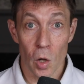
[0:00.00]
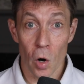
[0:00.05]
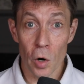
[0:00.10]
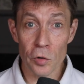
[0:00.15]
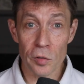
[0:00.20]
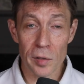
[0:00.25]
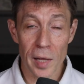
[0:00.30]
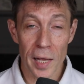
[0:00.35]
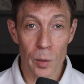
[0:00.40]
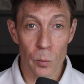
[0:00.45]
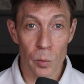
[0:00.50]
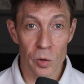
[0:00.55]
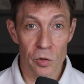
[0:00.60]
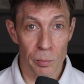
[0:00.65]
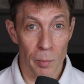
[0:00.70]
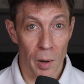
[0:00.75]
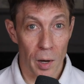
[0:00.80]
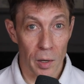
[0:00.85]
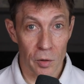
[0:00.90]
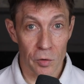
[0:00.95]
Large
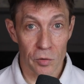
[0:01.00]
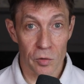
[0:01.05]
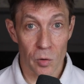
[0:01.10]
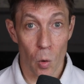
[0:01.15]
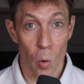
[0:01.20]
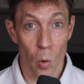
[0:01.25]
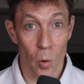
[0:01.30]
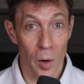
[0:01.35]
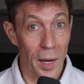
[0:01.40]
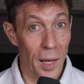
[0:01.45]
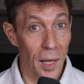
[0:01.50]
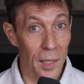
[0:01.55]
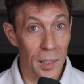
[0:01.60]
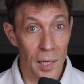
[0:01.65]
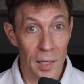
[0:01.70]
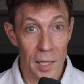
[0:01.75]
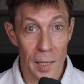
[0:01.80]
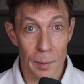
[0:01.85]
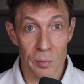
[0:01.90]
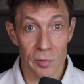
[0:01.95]
language models, or
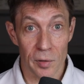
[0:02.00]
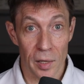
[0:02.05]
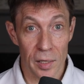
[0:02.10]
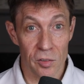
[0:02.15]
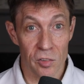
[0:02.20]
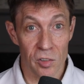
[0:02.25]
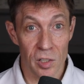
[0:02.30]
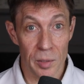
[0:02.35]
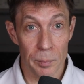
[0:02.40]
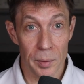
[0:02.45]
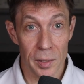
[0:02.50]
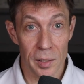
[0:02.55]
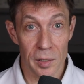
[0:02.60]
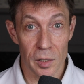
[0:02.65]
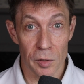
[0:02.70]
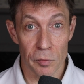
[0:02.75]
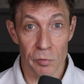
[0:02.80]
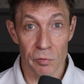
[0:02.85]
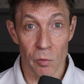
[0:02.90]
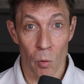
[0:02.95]
LLMs like
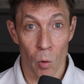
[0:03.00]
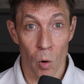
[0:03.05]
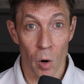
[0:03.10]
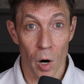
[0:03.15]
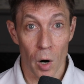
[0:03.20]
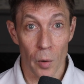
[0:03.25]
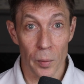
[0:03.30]
GPT 4,